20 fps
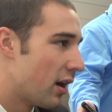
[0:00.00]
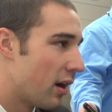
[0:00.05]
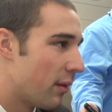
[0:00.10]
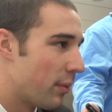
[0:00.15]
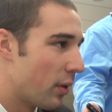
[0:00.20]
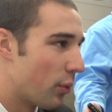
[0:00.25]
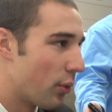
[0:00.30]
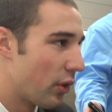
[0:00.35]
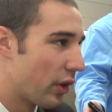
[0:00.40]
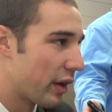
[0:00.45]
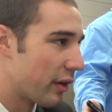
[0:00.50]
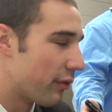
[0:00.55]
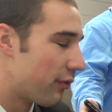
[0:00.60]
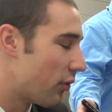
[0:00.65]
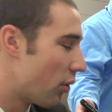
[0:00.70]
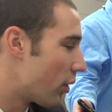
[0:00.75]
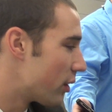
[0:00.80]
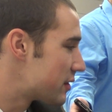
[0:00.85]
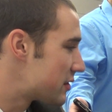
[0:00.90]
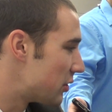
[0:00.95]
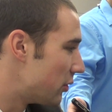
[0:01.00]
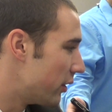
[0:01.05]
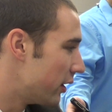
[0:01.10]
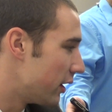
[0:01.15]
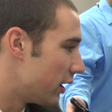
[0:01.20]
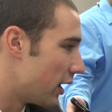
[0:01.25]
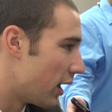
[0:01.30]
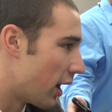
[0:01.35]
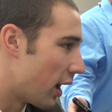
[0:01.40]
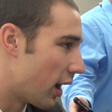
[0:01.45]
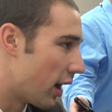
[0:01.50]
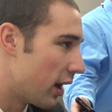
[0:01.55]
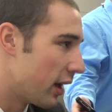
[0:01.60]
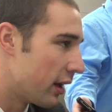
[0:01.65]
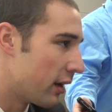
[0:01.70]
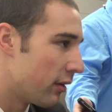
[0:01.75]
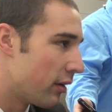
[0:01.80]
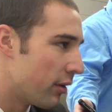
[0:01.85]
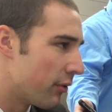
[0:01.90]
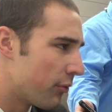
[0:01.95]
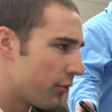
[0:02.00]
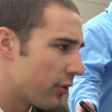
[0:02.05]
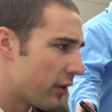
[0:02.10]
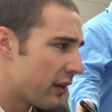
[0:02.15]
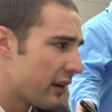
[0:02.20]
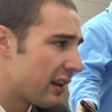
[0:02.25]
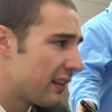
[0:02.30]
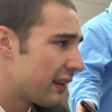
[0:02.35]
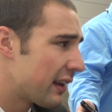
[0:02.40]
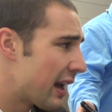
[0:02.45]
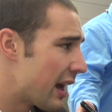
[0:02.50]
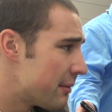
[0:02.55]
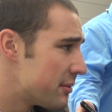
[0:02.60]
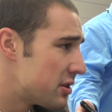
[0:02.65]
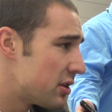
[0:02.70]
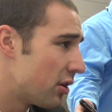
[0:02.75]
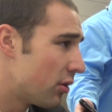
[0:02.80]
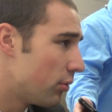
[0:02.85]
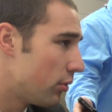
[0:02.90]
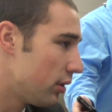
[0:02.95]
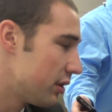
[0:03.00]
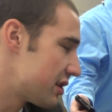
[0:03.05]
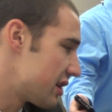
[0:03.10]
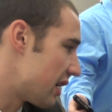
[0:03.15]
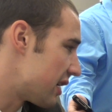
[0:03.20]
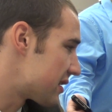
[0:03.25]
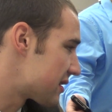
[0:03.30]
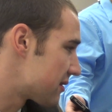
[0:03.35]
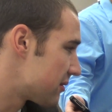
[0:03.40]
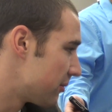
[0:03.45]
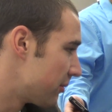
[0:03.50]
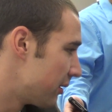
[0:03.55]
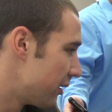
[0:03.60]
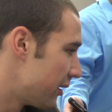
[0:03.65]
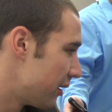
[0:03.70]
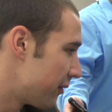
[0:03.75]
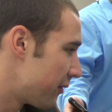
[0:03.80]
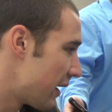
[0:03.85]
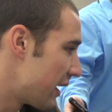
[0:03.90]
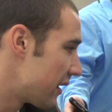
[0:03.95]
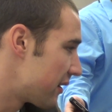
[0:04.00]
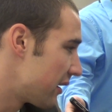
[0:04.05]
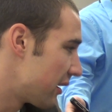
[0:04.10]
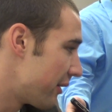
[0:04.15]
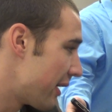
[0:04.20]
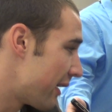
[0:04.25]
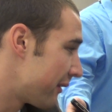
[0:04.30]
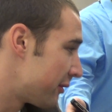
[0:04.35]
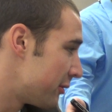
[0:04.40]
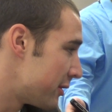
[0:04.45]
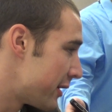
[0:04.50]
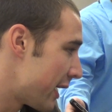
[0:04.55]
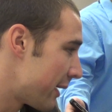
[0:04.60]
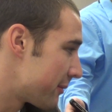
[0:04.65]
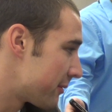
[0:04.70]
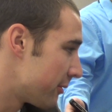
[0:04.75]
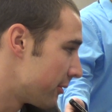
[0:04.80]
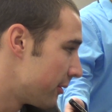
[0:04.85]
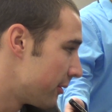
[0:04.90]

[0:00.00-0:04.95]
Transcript: But we're looking forward to it. If anything happens, you know, we'll adjust. If anything, you have to adapt.